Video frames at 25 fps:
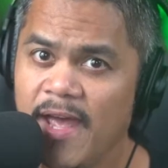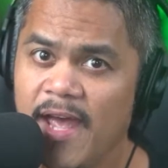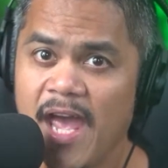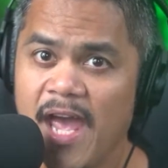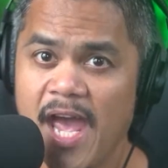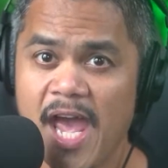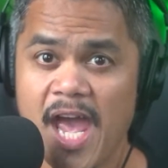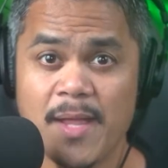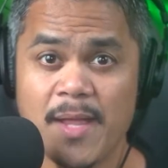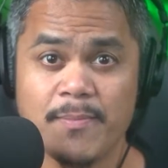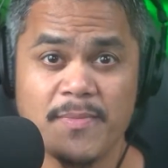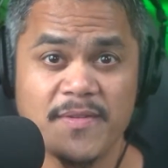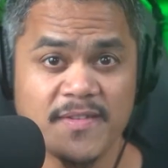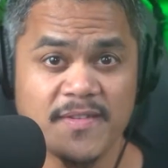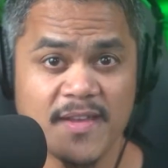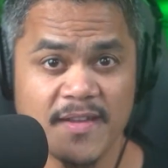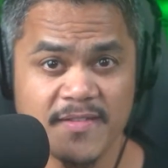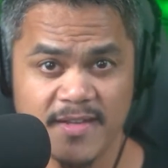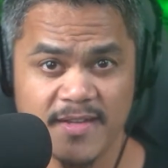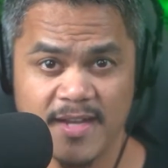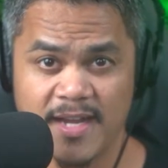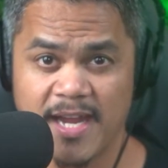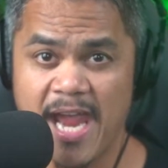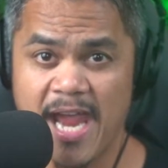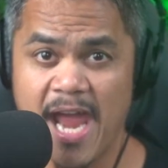And besides
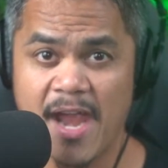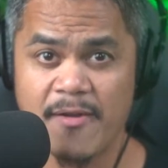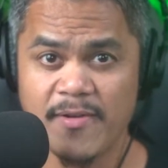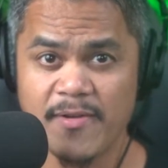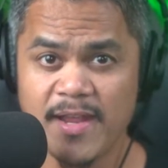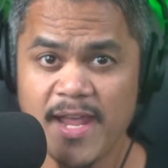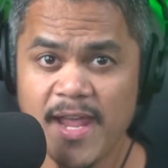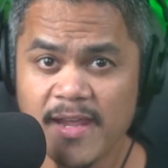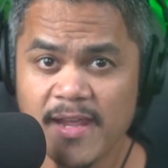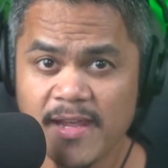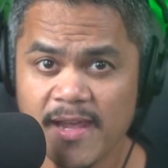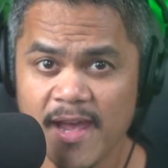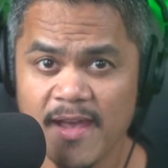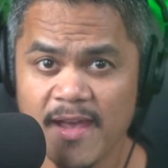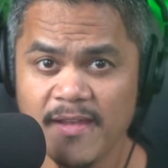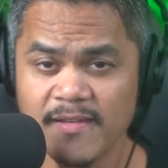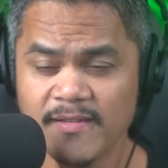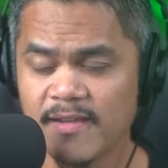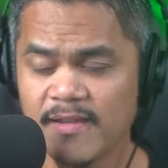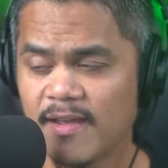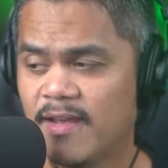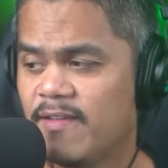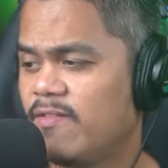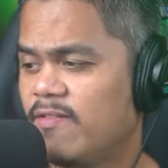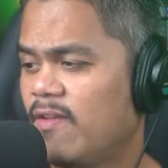a carrying case,
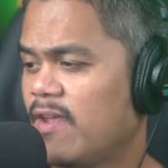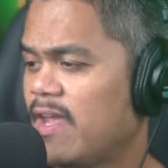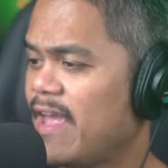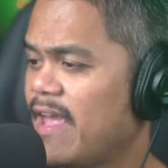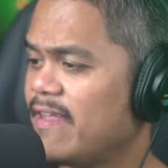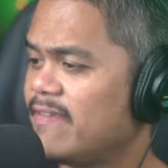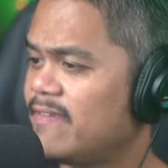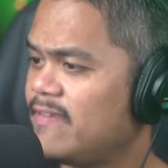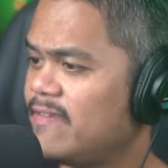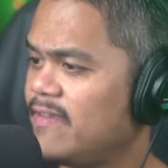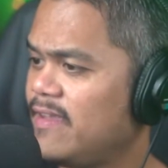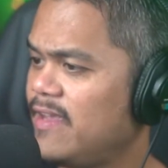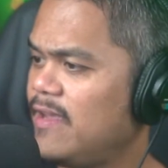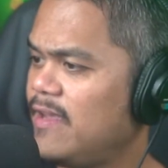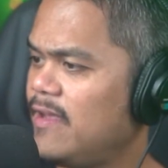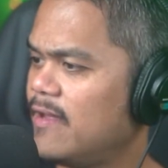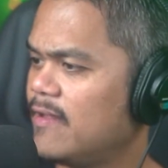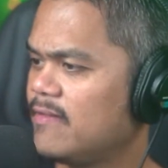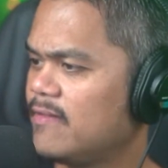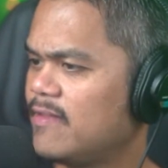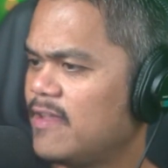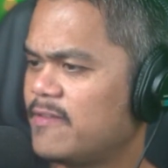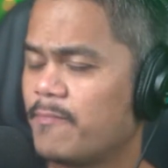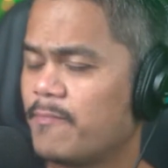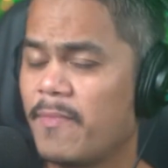as you can see,
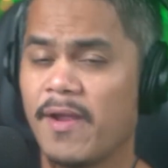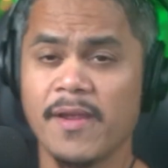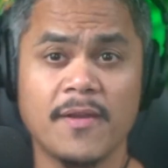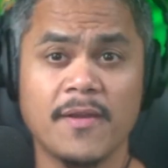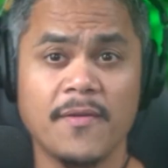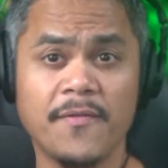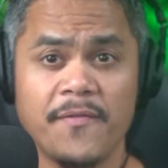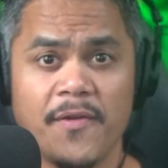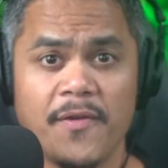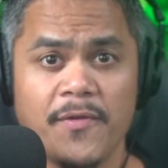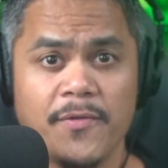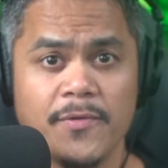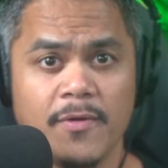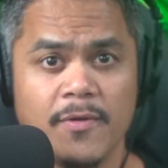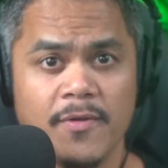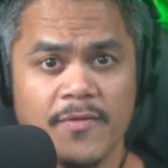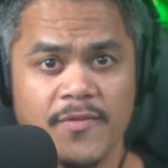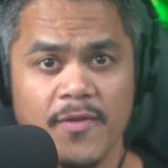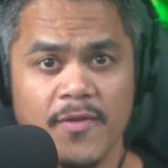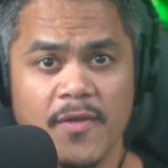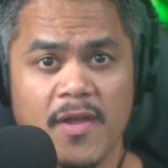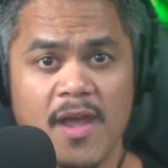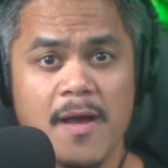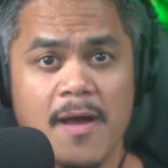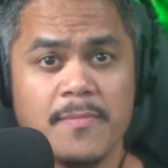this microphone
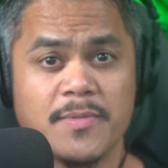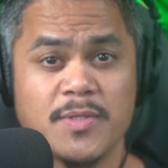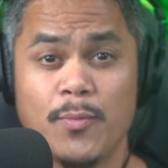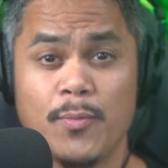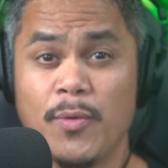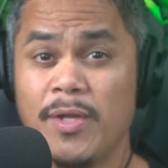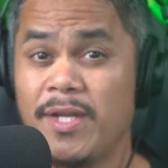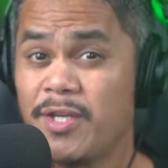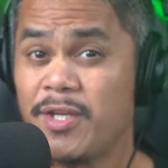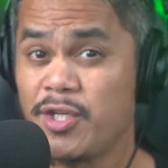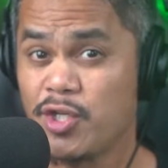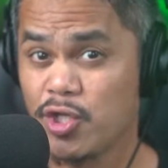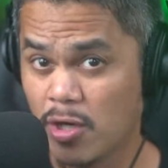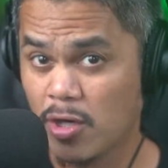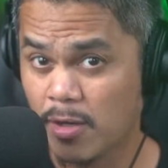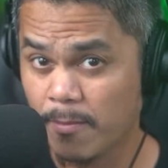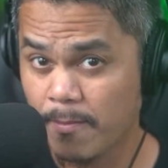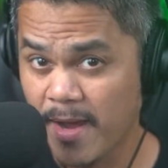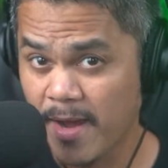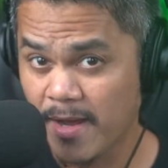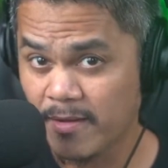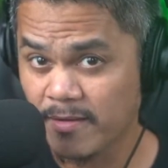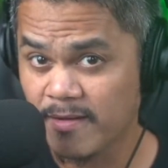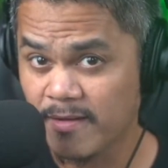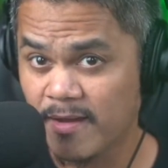also comes with a shock
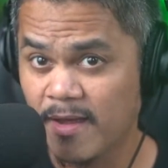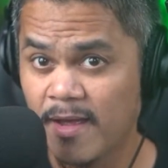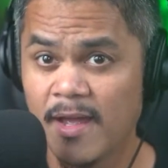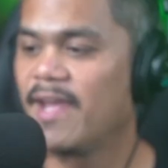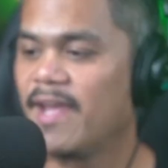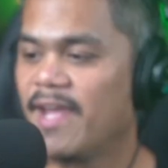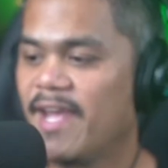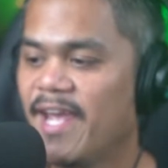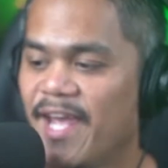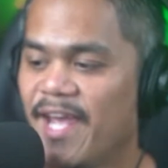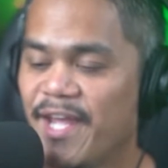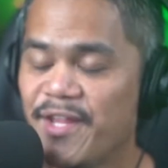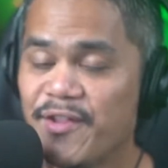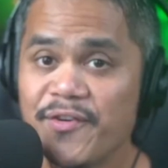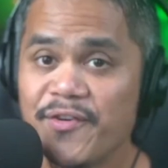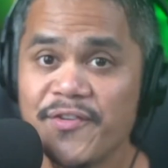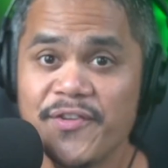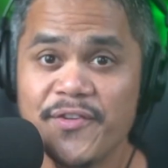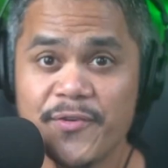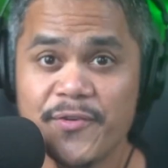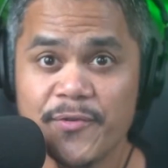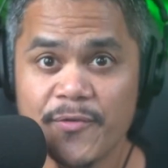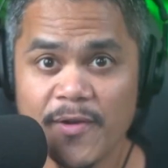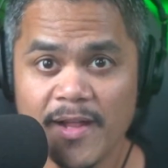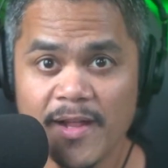mount. In
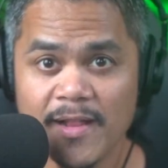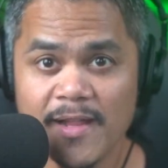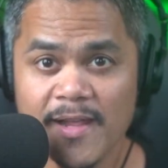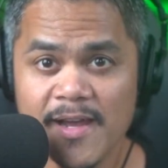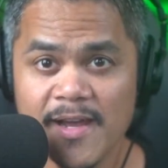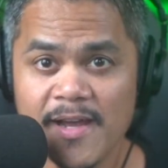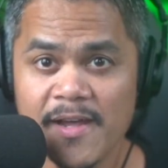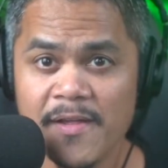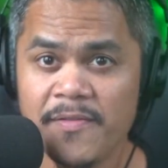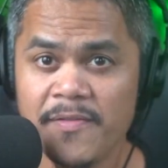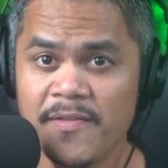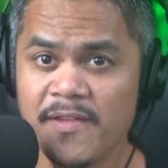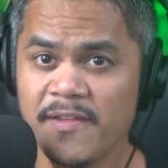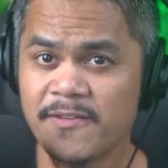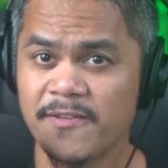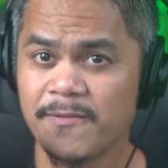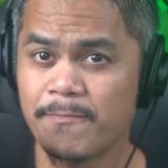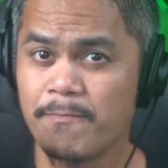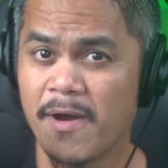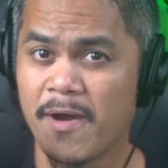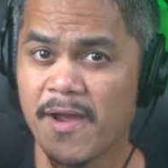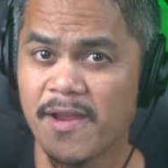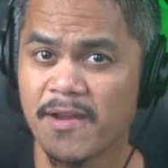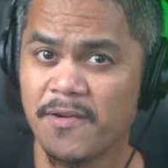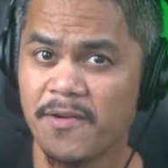Australia, this
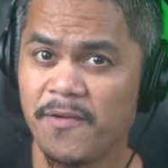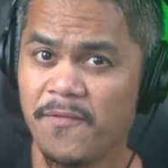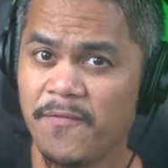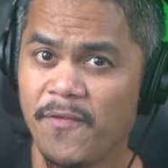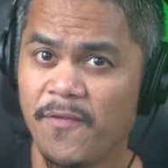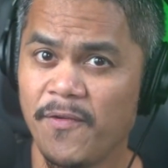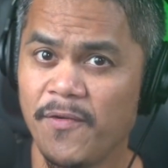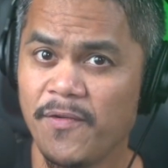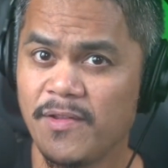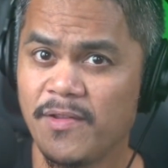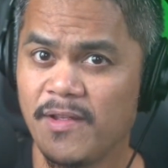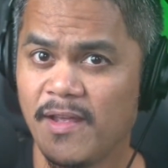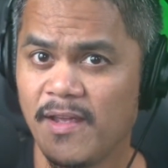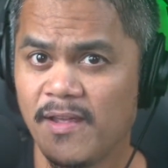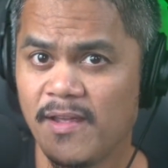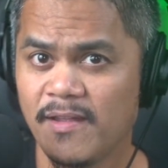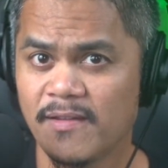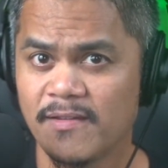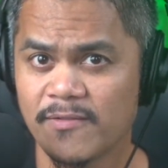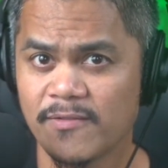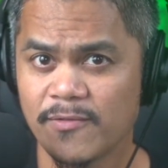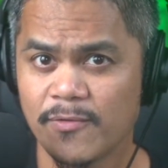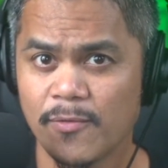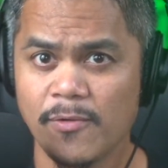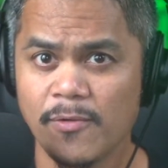microphone is
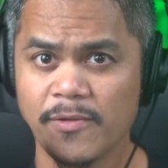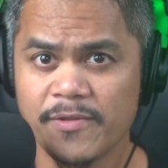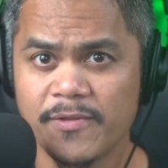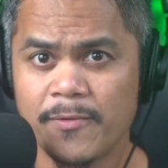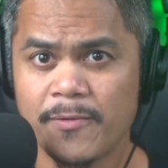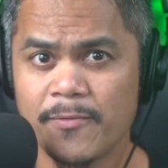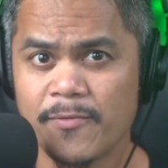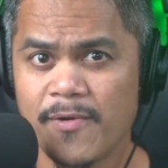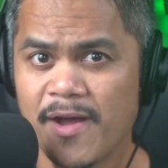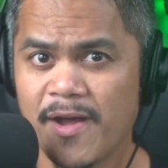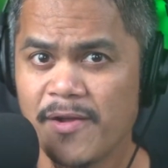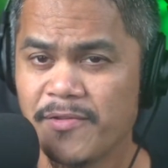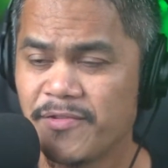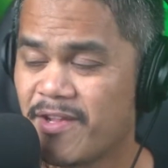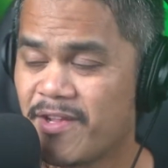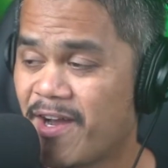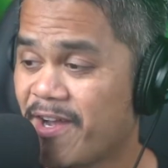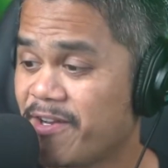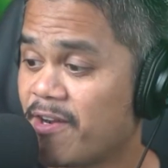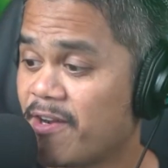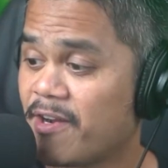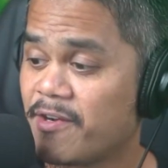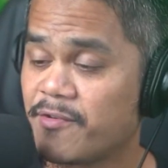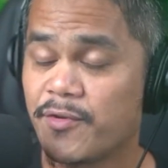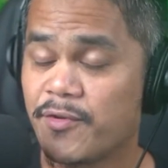sold around
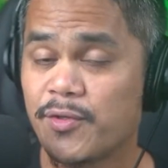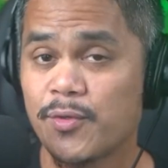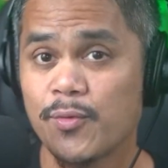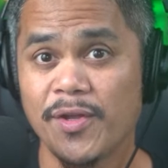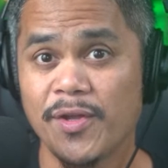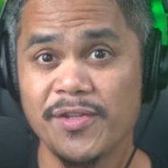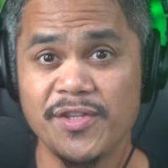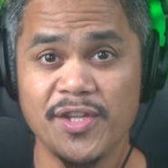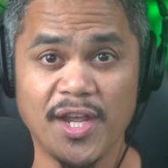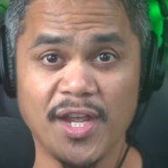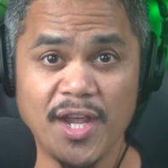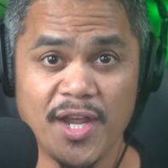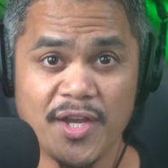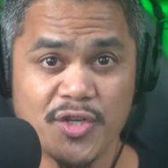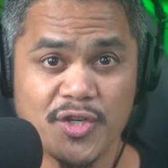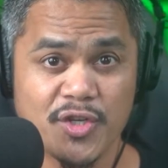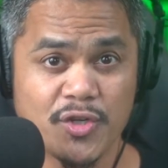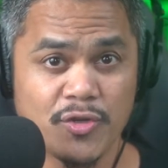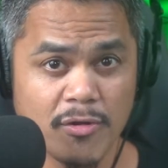$920-ish.